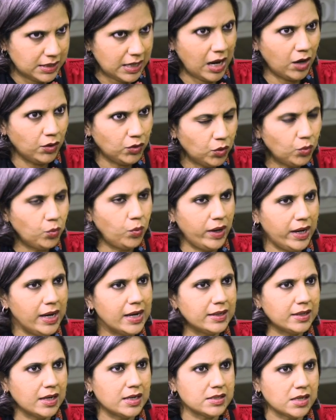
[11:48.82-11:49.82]
now, the way
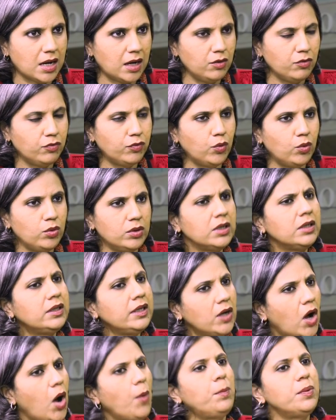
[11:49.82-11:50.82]
it has unfolded,
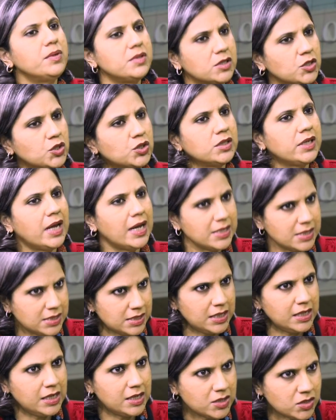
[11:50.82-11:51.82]
the opposition has
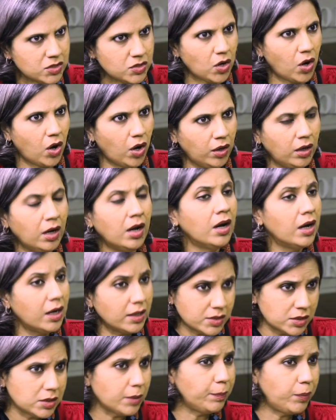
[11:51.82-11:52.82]
seized on
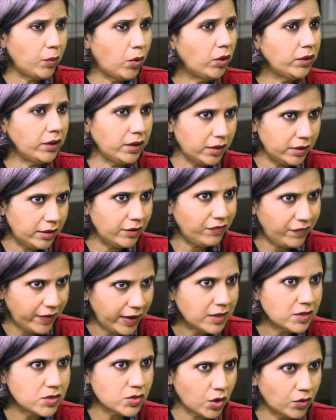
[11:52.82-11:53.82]
a support and a
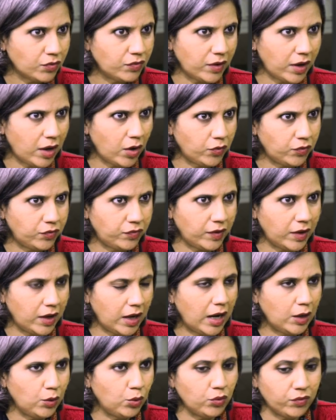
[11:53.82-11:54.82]
defense of
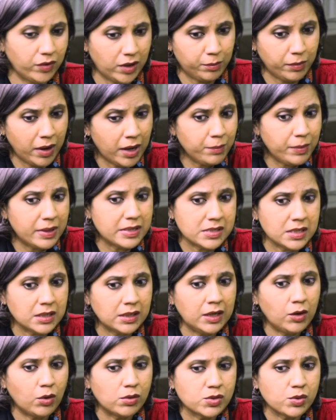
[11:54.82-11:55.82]
Alok Verma, and
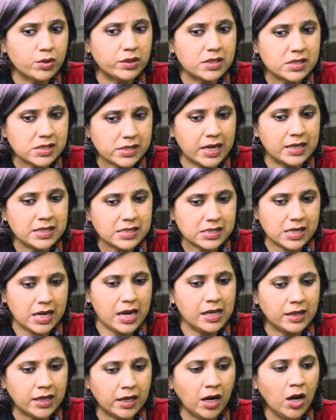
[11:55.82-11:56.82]
basically also in a sense
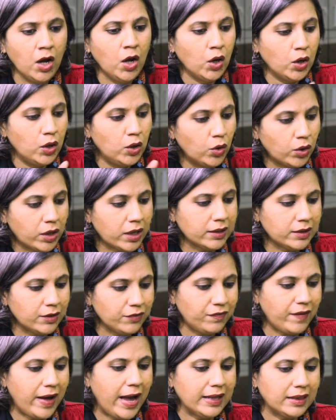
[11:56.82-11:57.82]
saying that look at the
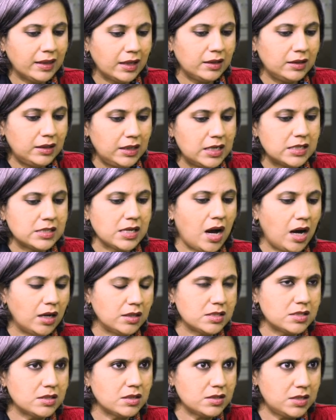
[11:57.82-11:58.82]
fact that these
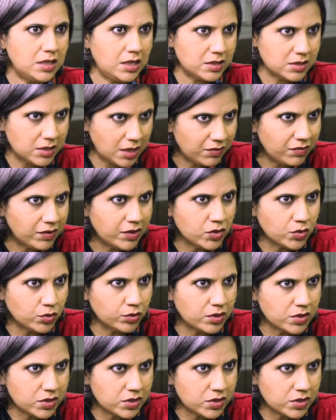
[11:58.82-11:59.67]
answers he has given to the